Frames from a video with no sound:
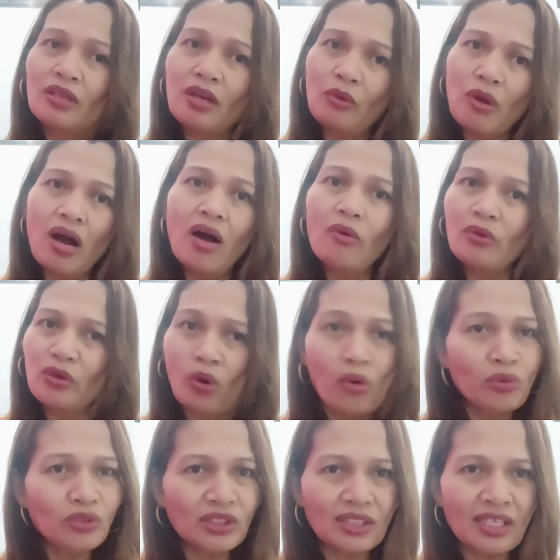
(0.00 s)
our
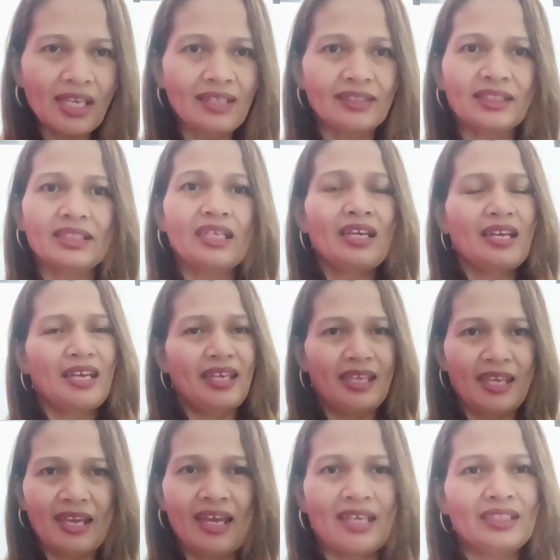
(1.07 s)
own skills.
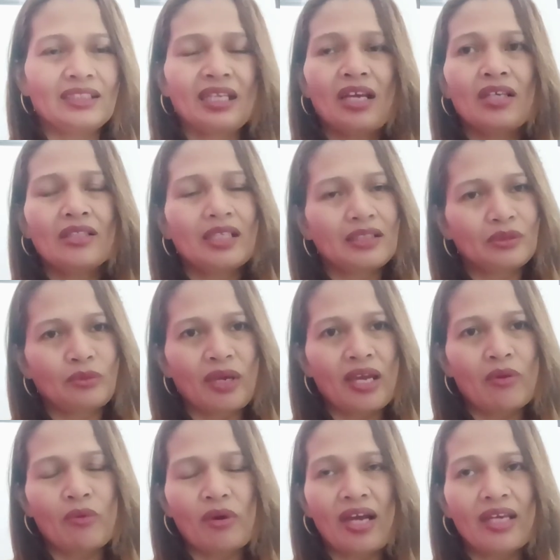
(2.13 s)
Yes, that's why
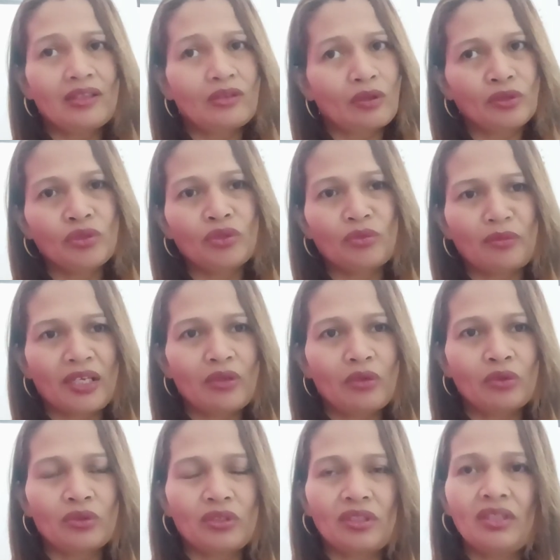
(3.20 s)
I told to my
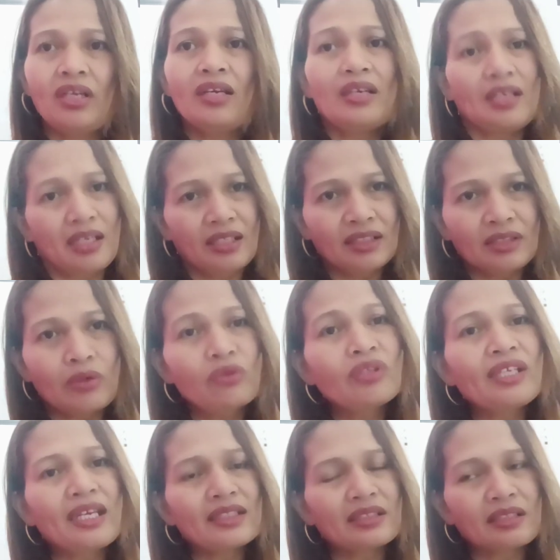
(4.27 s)
daughter, It's
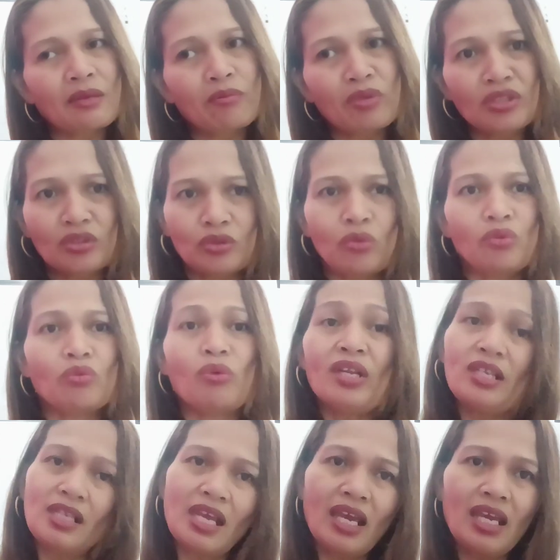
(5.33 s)
only a stepping stone. One
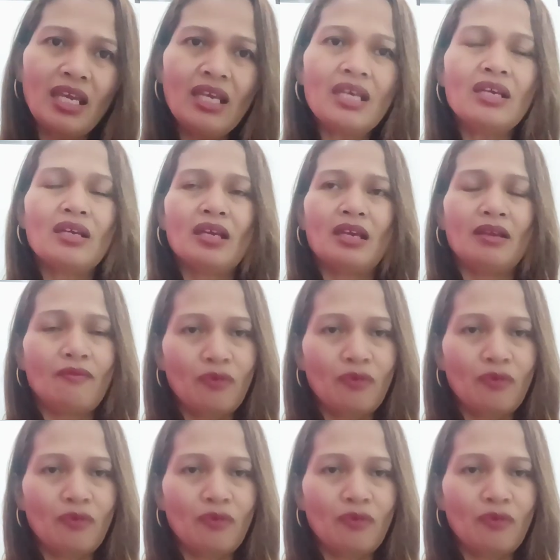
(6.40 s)
day, if you